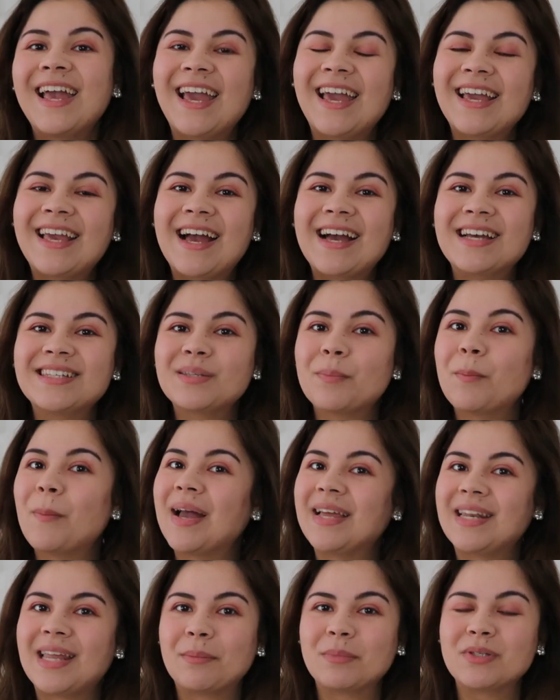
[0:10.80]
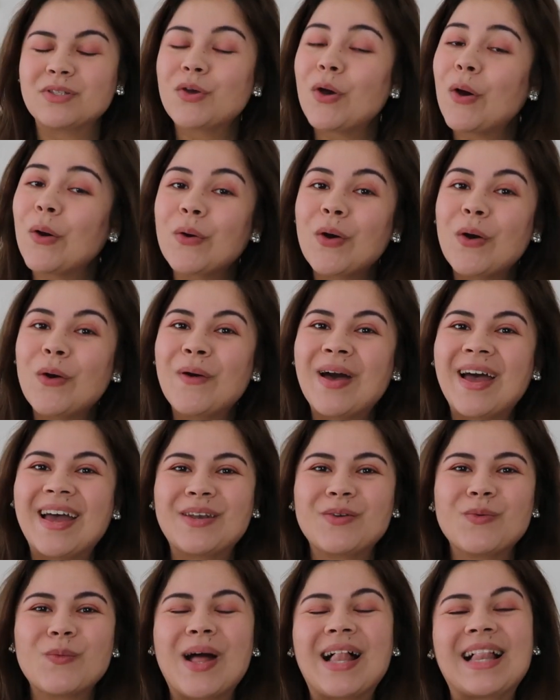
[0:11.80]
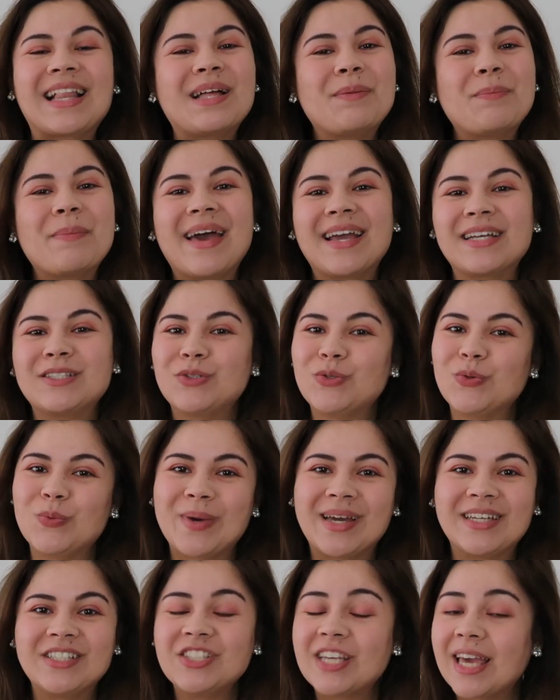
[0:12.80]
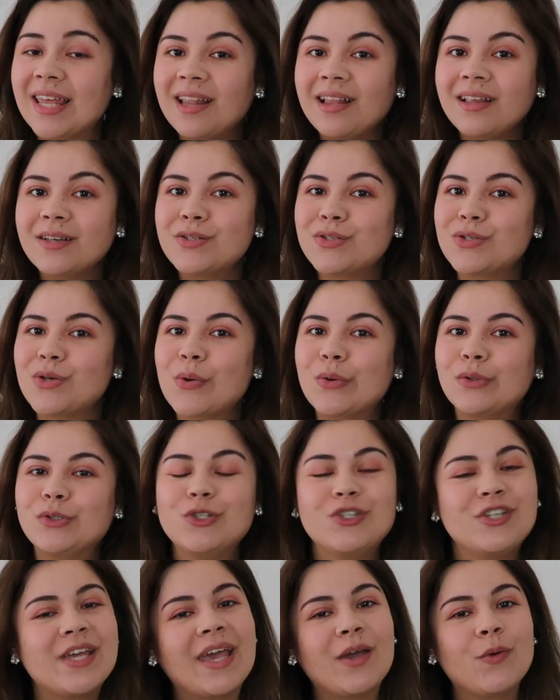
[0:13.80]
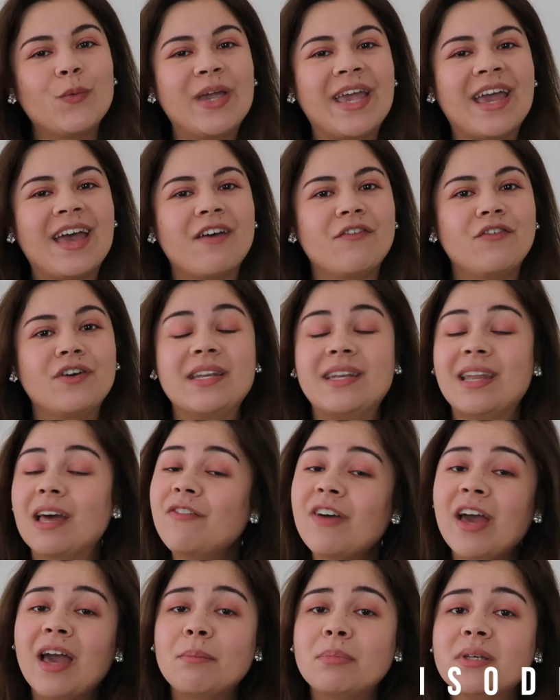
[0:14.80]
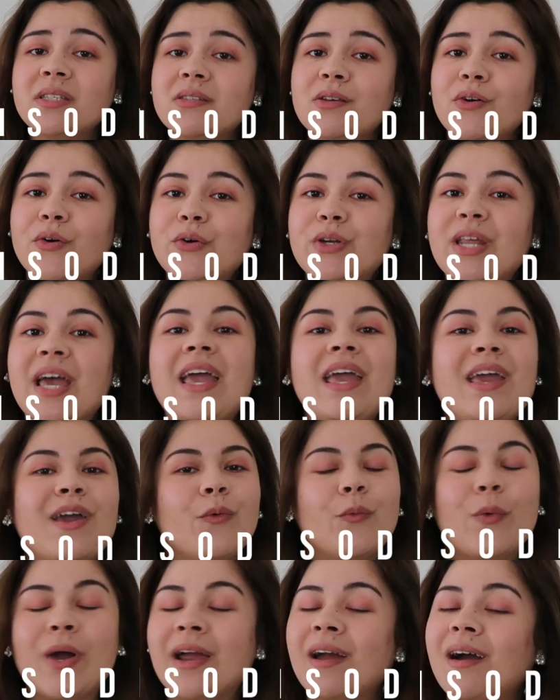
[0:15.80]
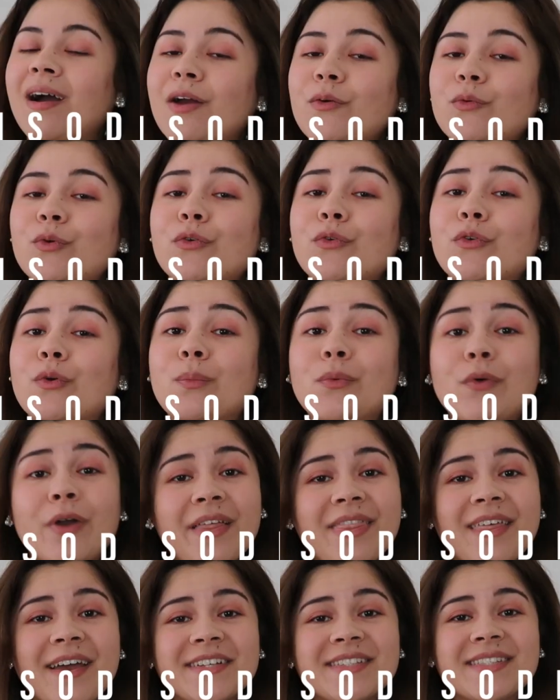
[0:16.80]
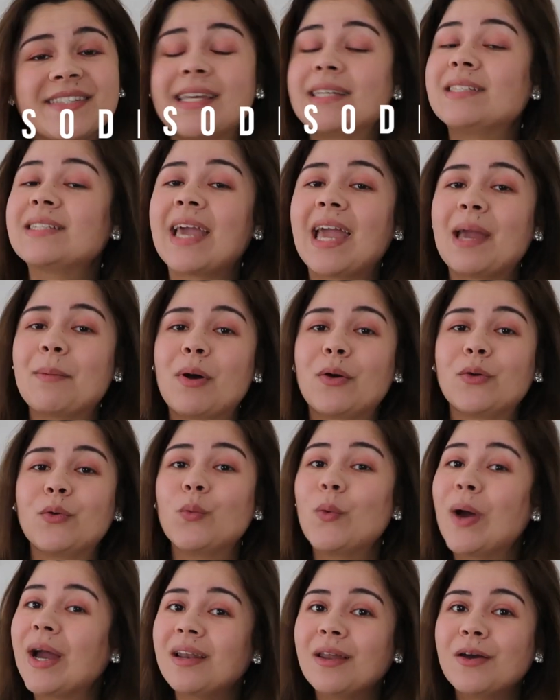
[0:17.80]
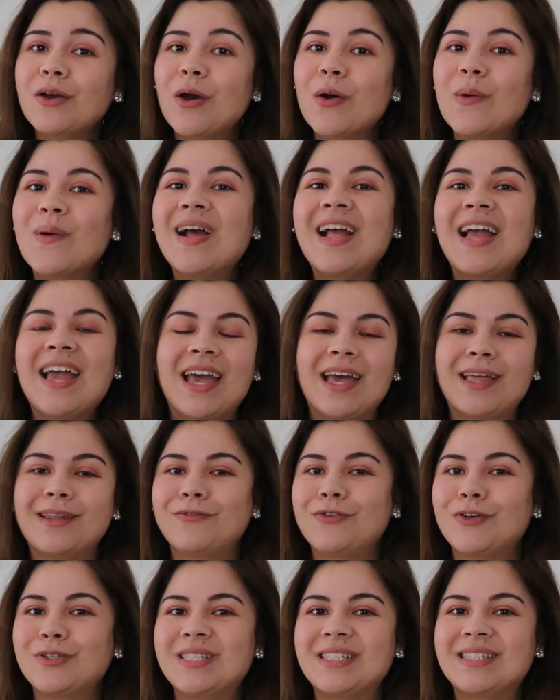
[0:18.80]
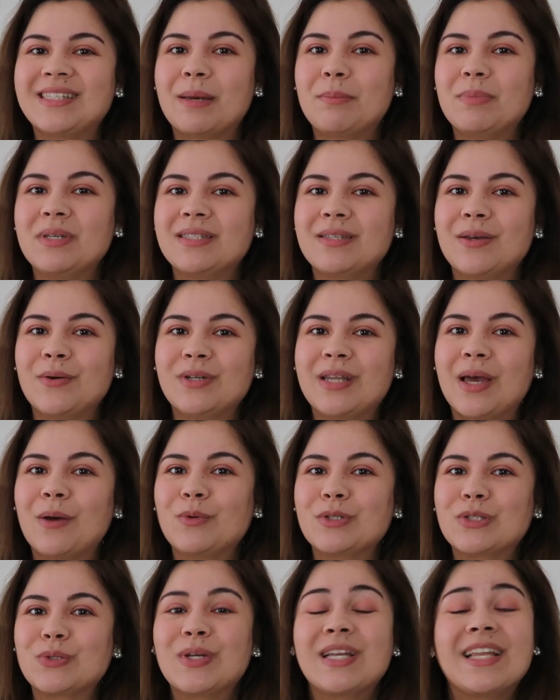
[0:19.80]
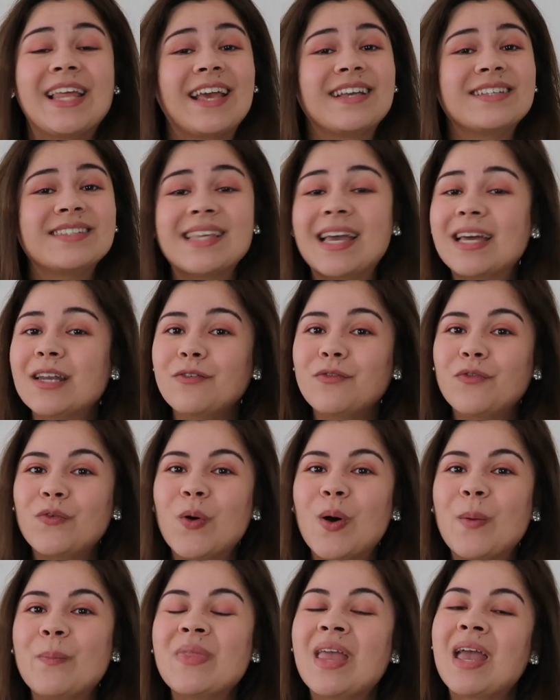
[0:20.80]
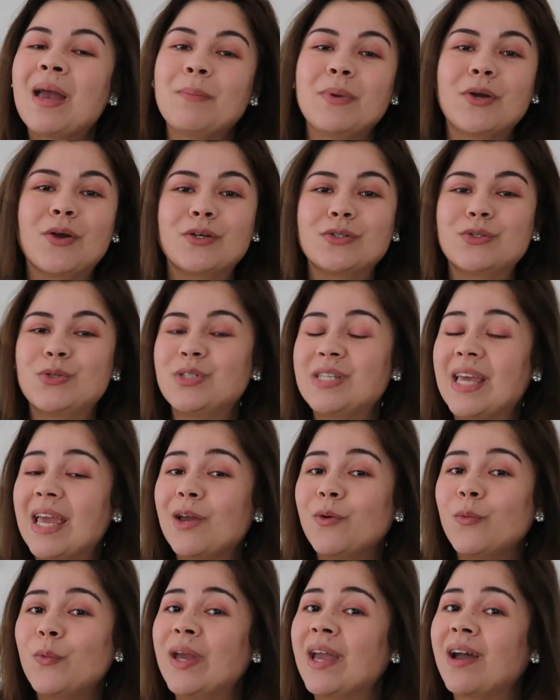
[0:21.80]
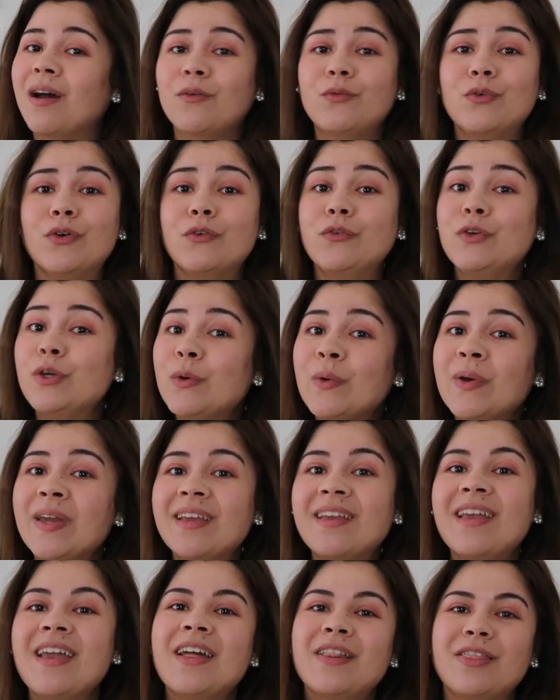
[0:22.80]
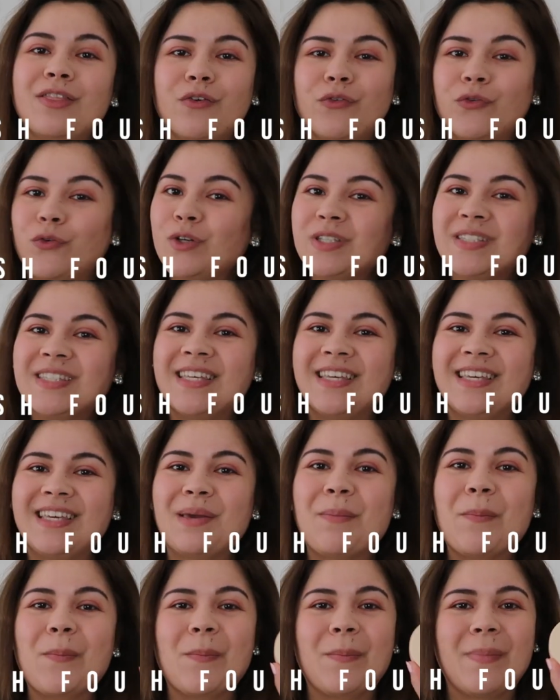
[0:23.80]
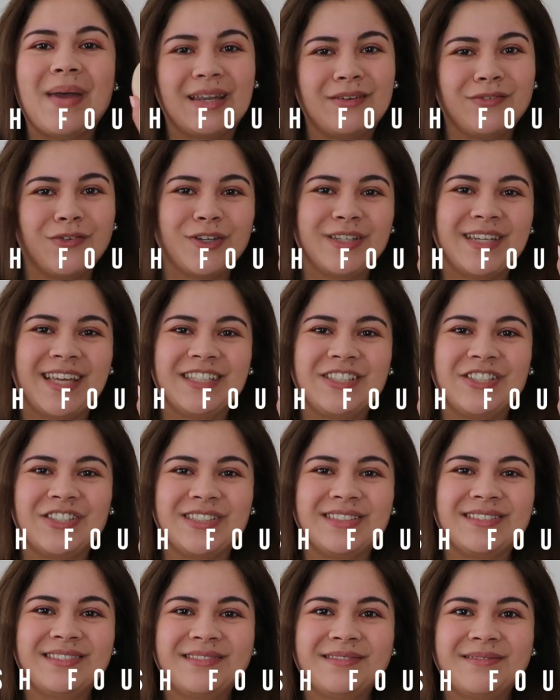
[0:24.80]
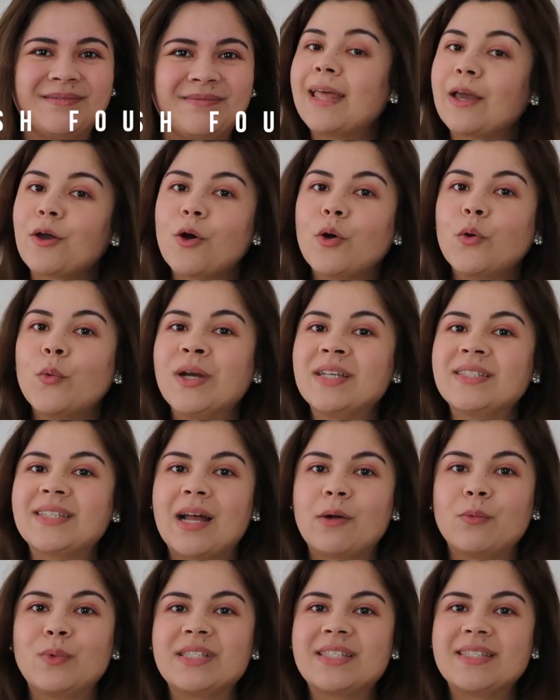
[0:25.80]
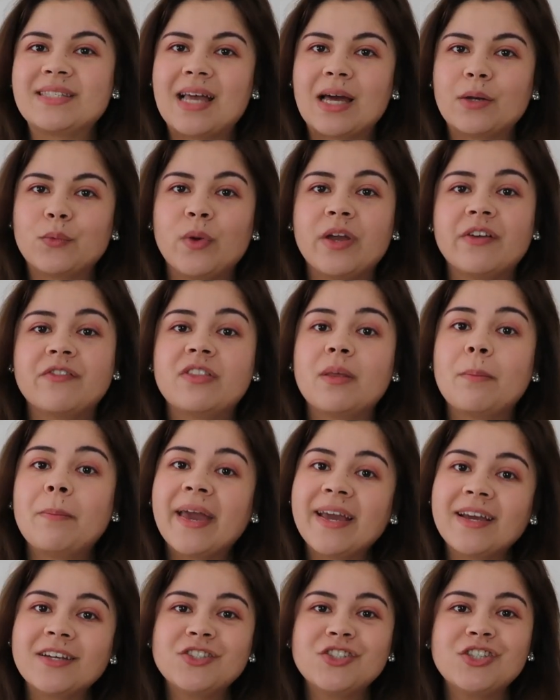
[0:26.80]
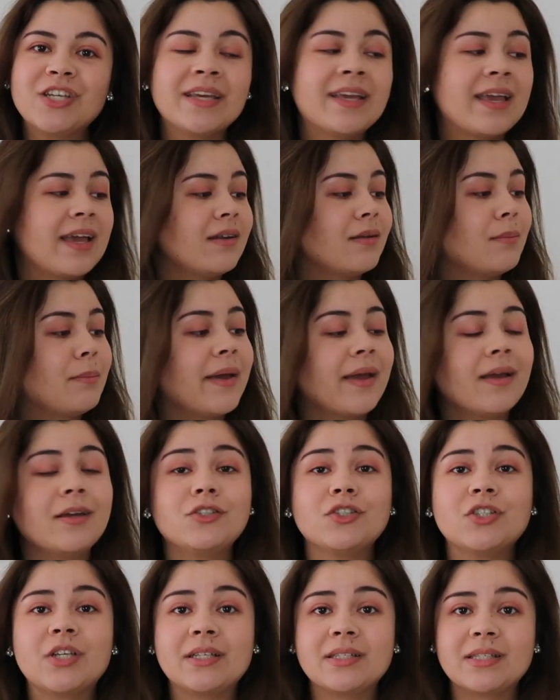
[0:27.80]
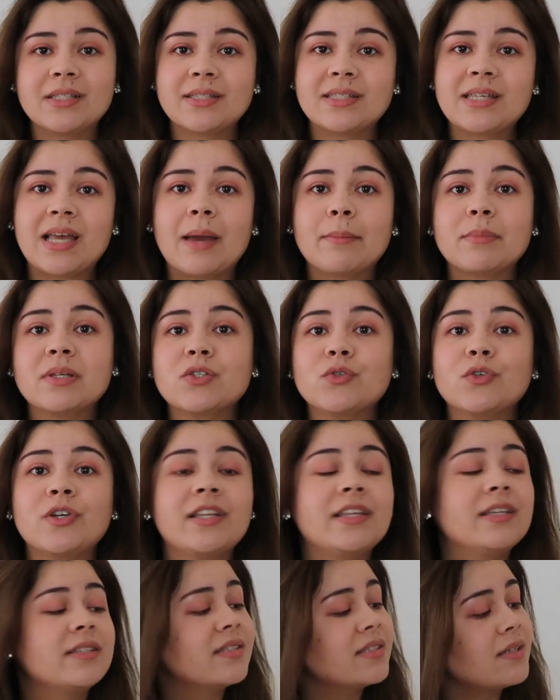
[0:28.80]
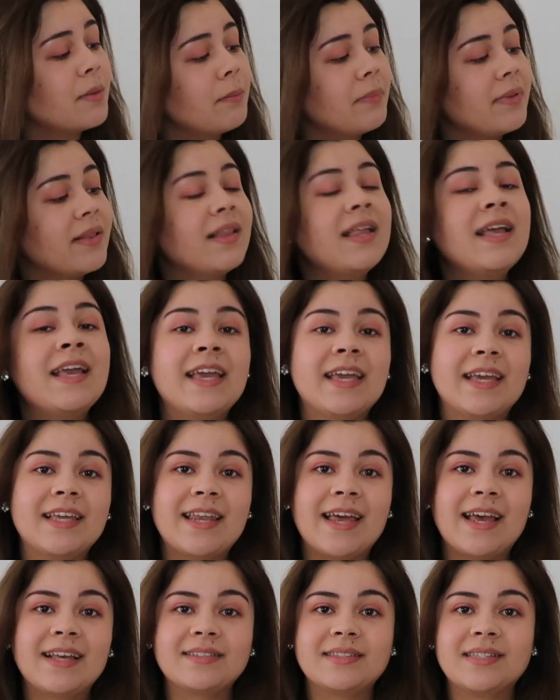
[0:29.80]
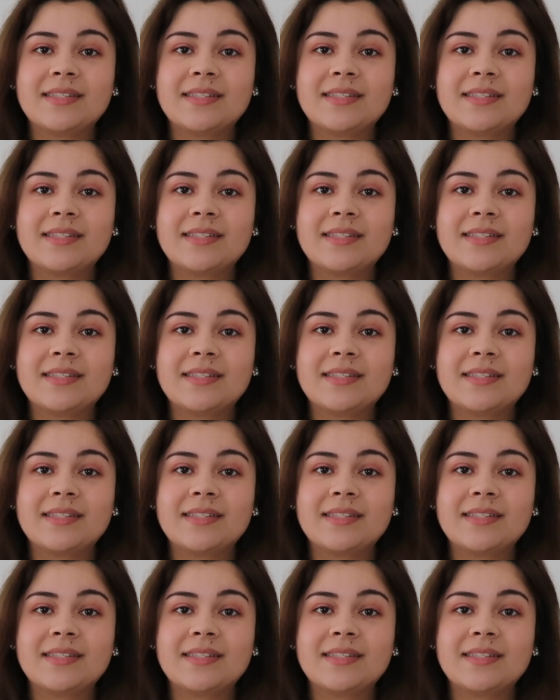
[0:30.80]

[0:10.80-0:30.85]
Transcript: Hey guys, my name is Coco and welcome back to my channel. So today we have another episode where I review products that came out a while ago, and for this episode I was really excited for because today we are reviewing the 3CE Matte Foundation. Like always, I will start with the packaging, and the packaging this time is really simple. It has